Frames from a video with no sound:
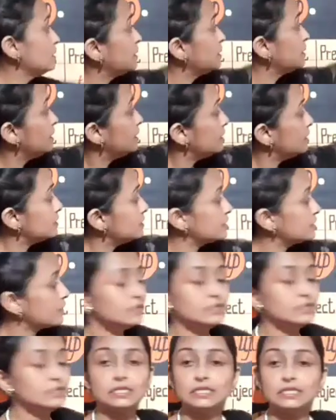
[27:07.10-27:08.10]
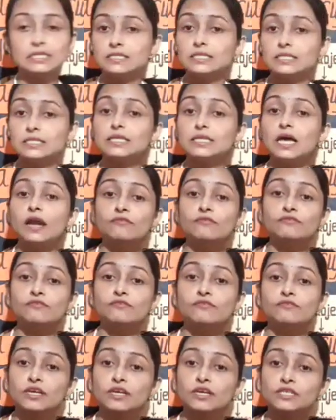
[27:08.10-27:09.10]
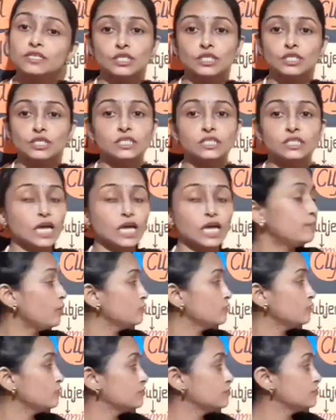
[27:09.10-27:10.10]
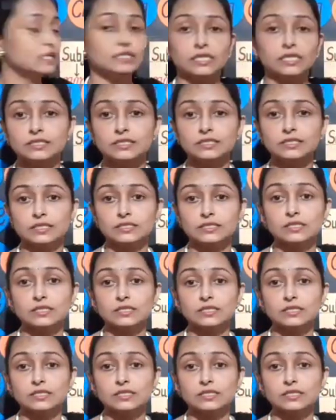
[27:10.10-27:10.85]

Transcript: these sentences are functional type of sentences